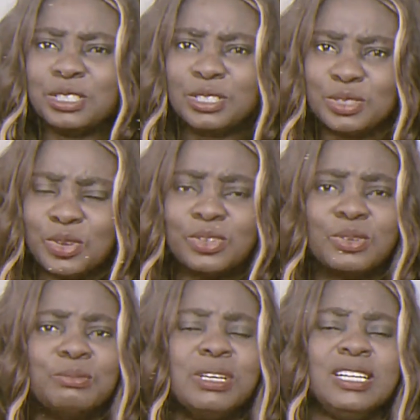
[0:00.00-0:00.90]
just dawned
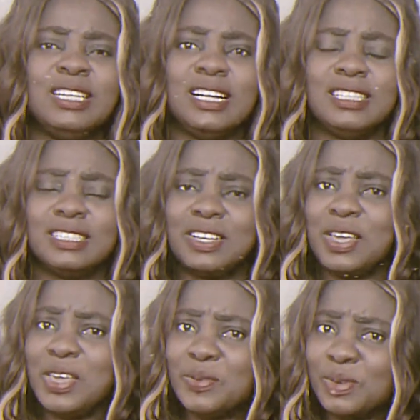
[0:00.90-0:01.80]
on me that
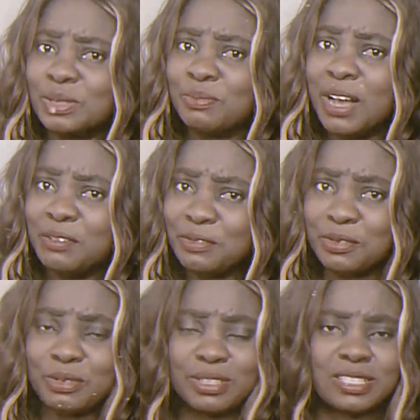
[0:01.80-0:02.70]
it was my
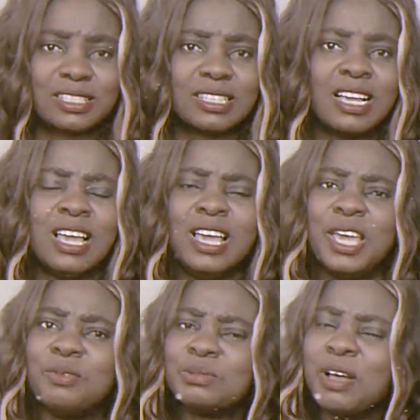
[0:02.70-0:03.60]
fault.
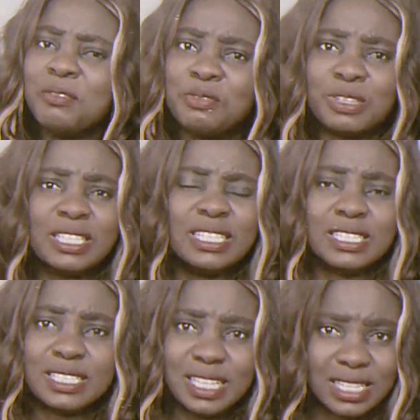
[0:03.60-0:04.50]
It was my fault in the
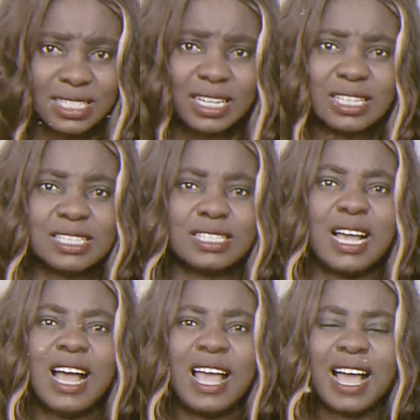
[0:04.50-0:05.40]
sense that
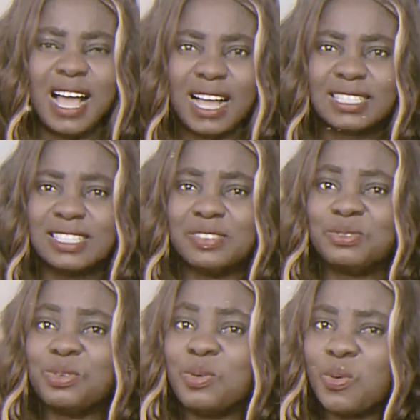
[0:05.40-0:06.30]
I asked the
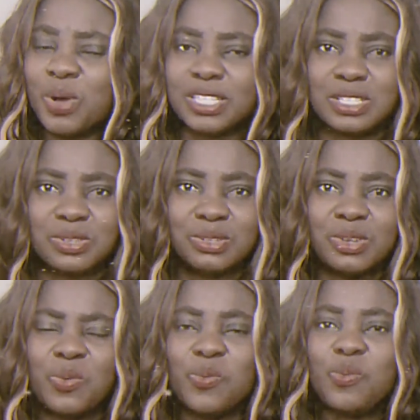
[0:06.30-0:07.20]
wrong question.
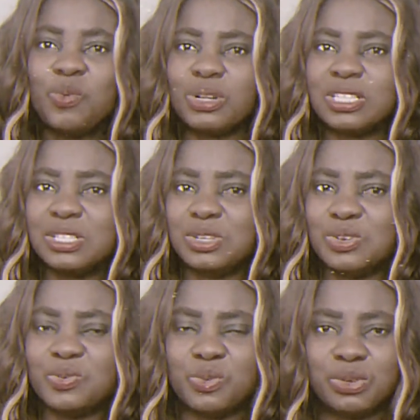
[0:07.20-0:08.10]
What do
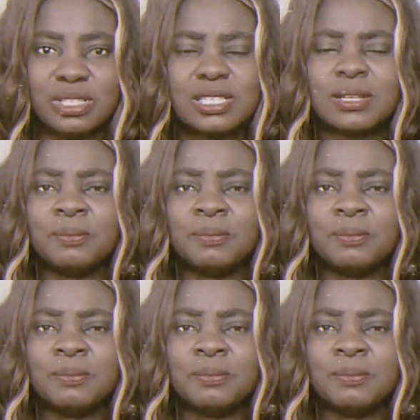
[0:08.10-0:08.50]
you want?